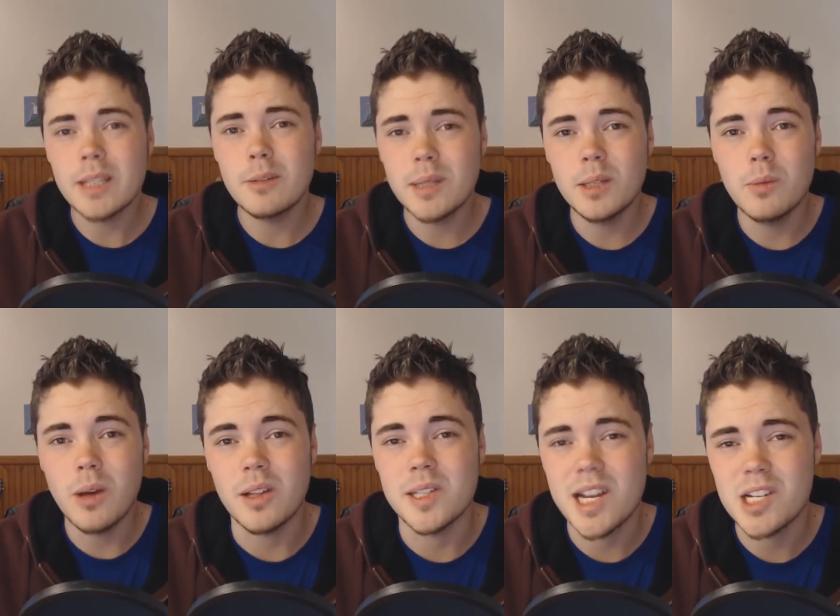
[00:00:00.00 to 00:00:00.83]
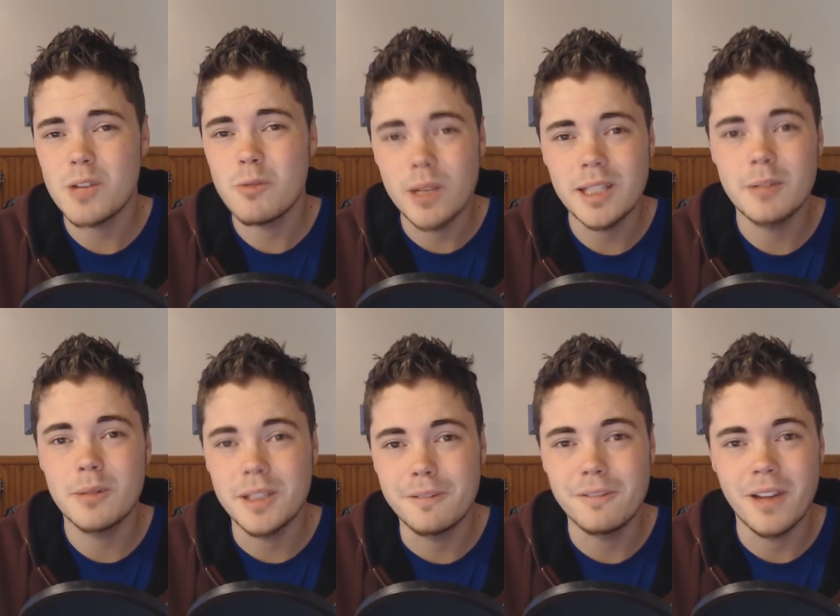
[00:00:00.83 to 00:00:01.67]
really well. It's actually really,
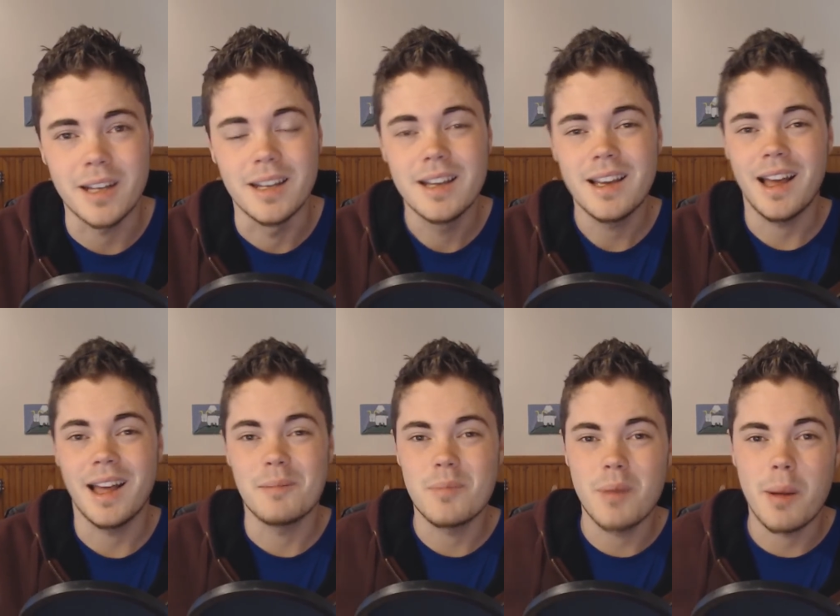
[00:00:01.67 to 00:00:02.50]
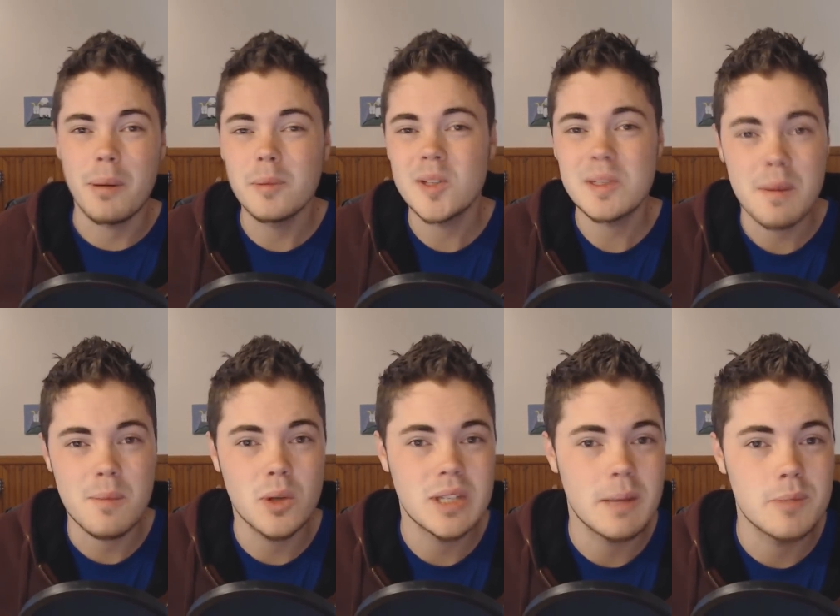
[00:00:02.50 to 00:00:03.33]
really fun. I probably spent
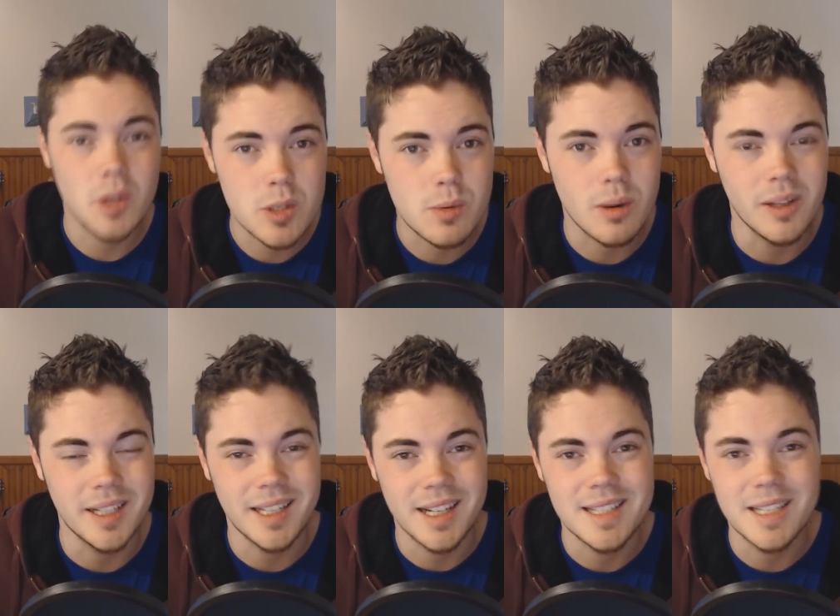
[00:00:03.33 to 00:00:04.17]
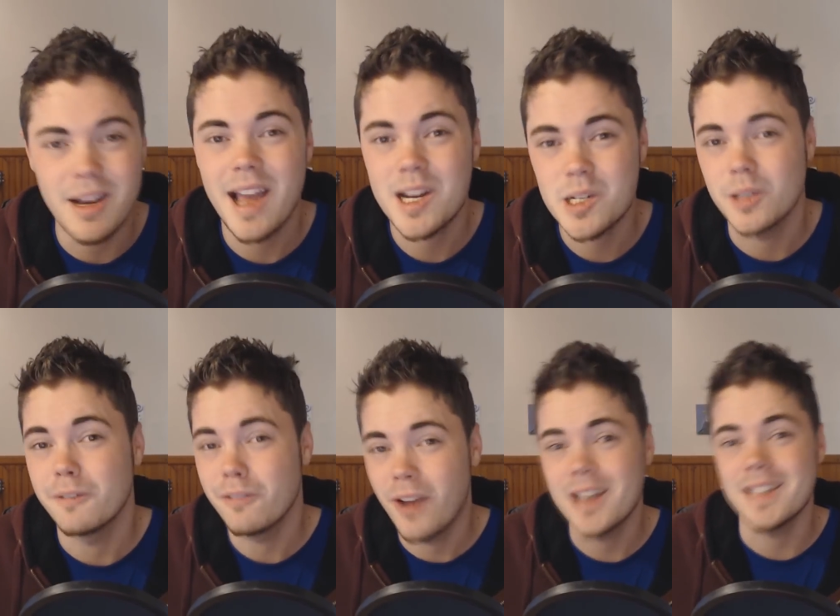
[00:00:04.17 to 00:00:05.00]
more time dodge rolling than I did actually
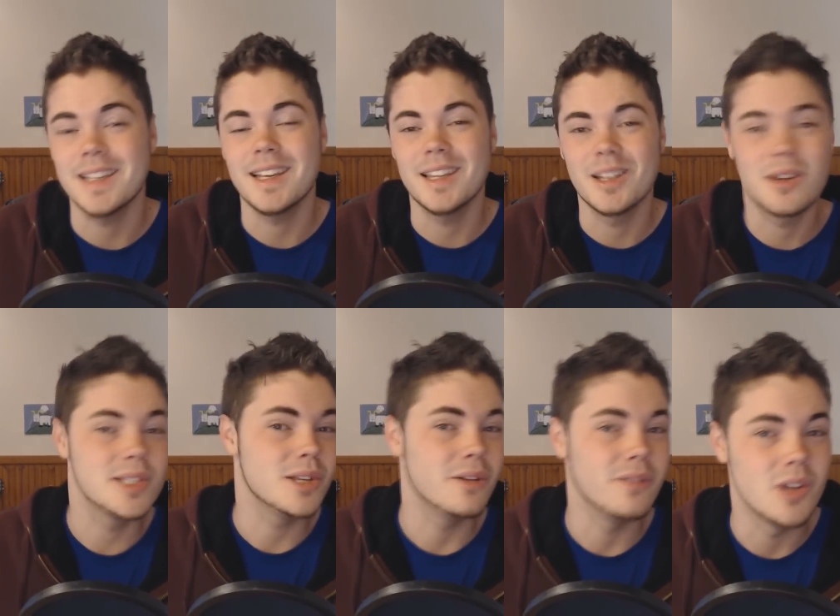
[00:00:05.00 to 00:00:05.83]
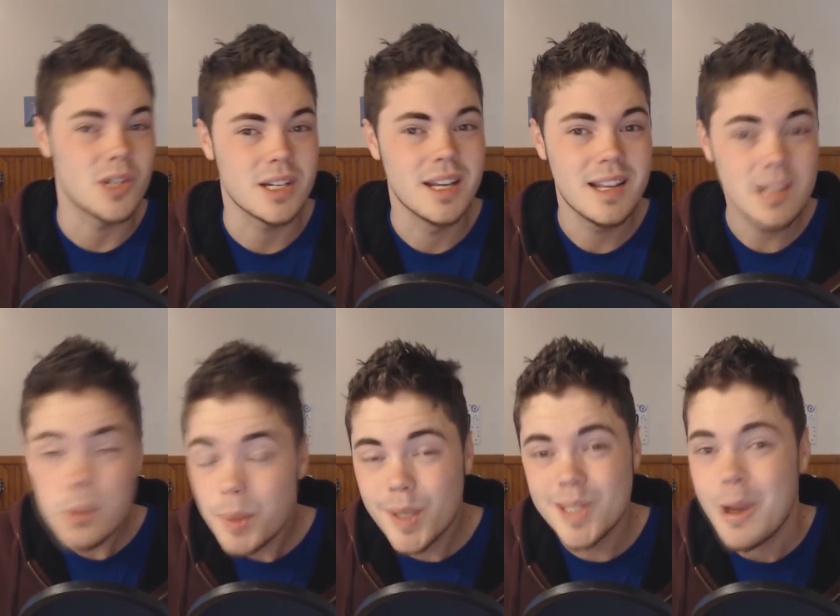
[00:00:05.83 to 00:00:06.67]
fighting in the console version,
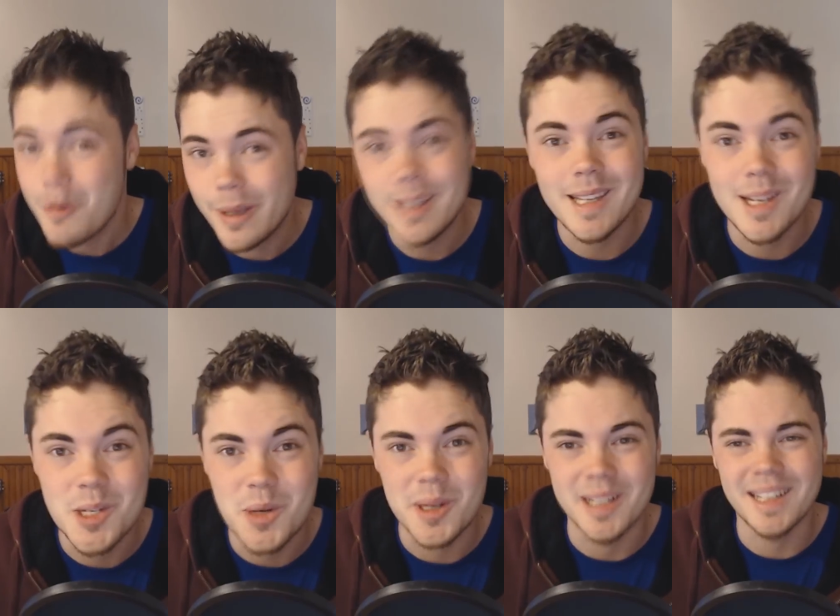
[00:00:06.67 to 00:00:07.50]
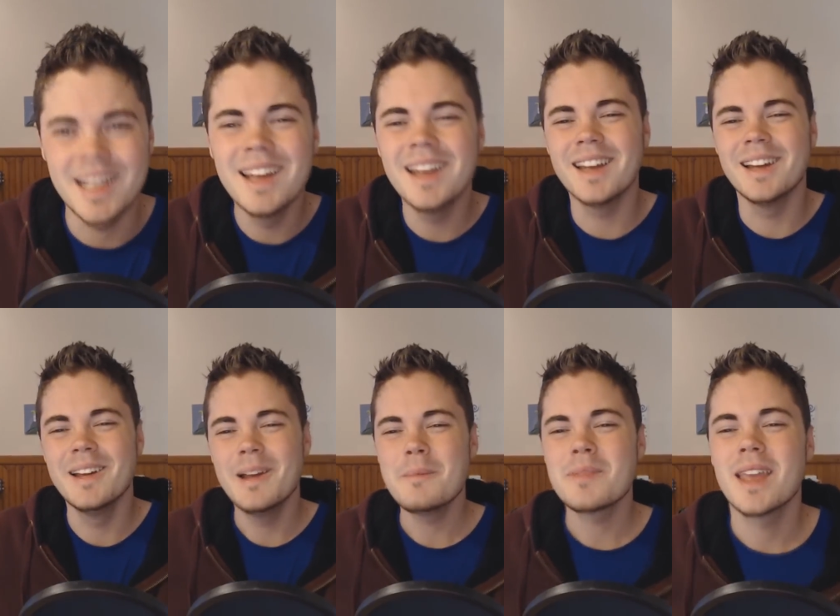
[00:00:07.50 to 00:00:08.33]
just because I really enjoyed it.
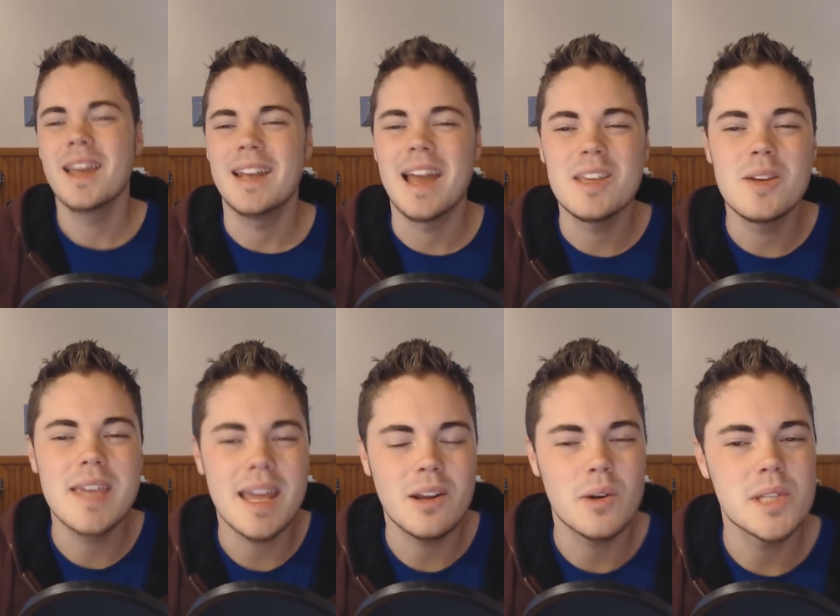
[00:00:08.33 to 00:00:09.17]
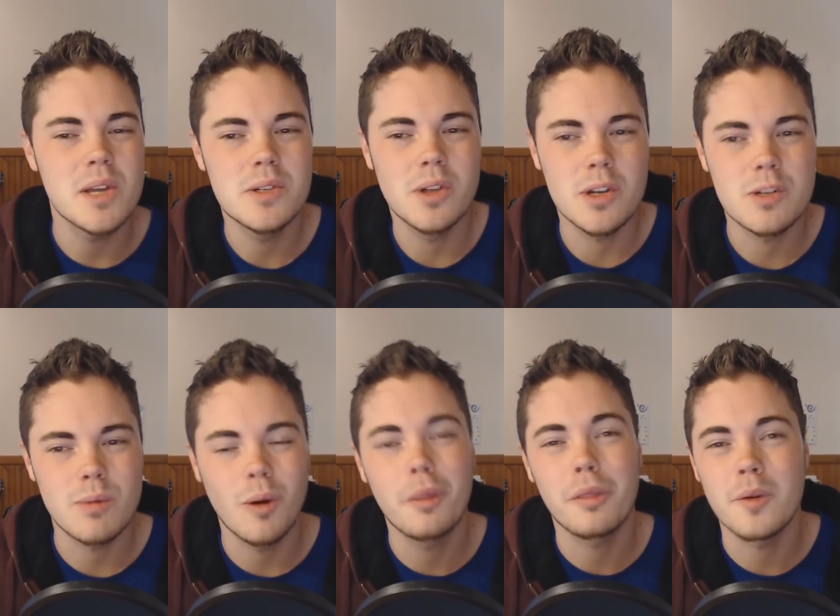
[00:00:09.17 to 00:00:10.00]
Now, you can also dodge
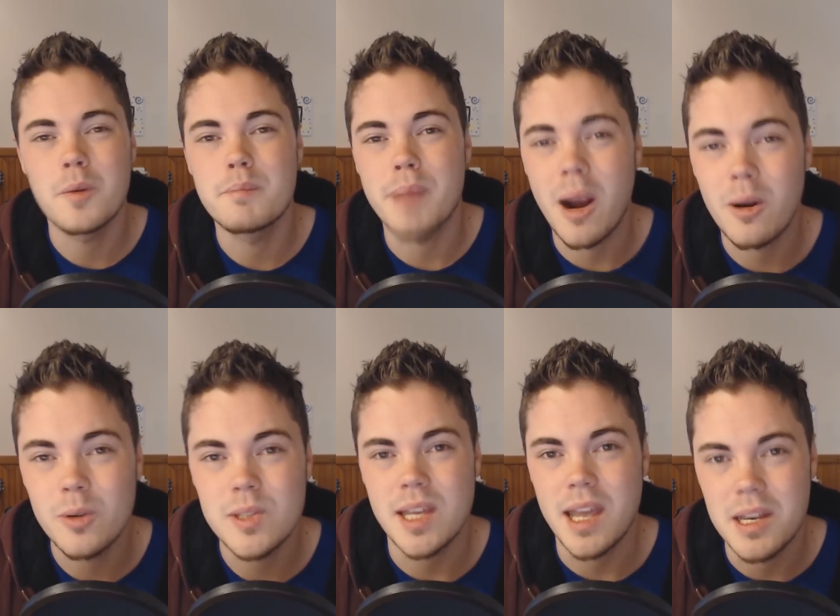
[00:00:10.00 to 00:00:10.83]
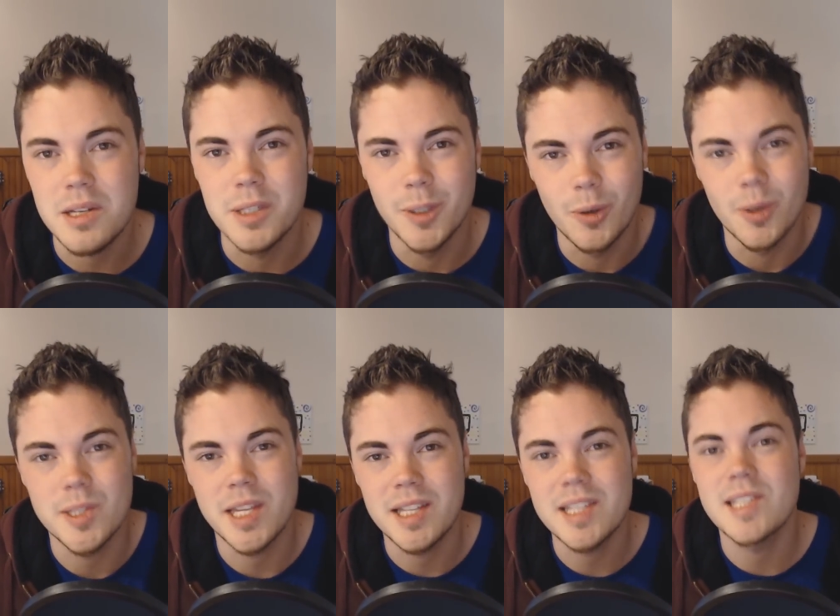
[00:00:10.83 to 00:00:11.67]
roll through barrels and doors,
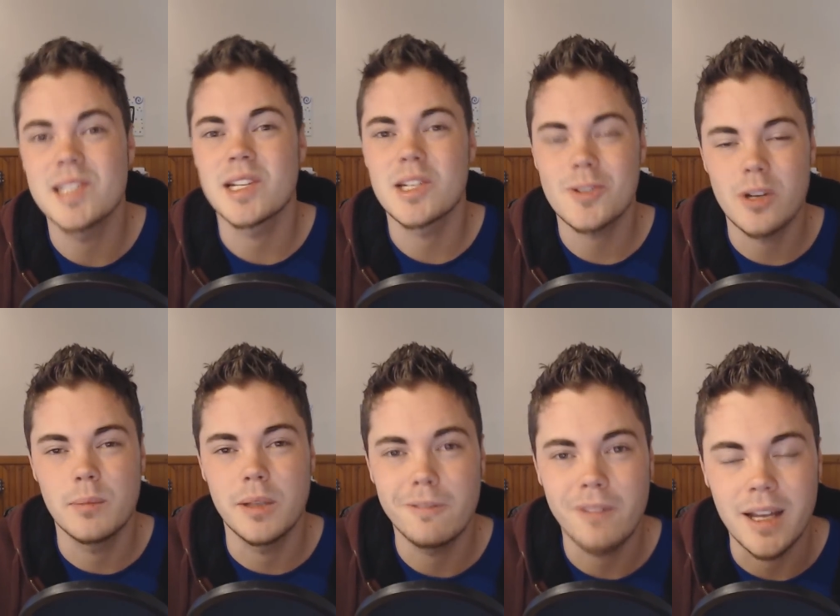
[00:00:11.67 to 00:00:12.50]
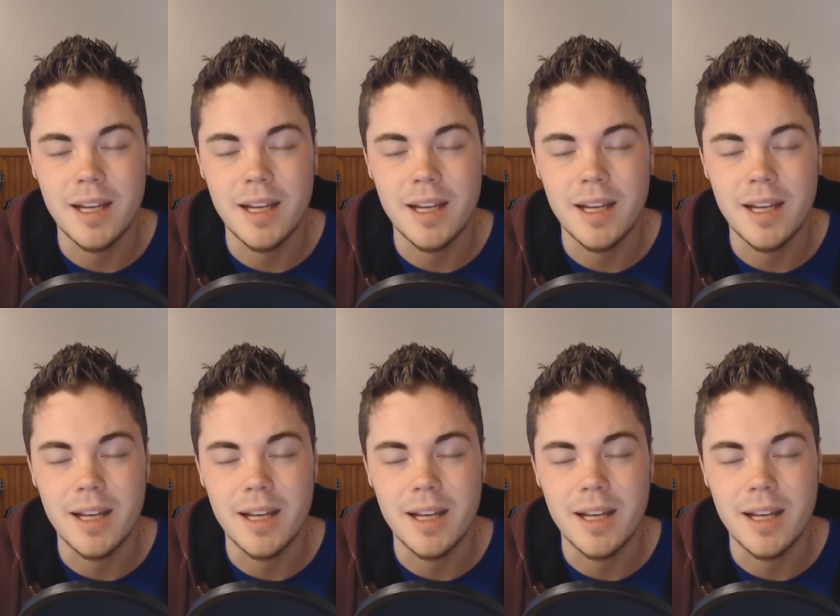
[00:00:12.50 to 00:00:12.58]
and this is extremely fun.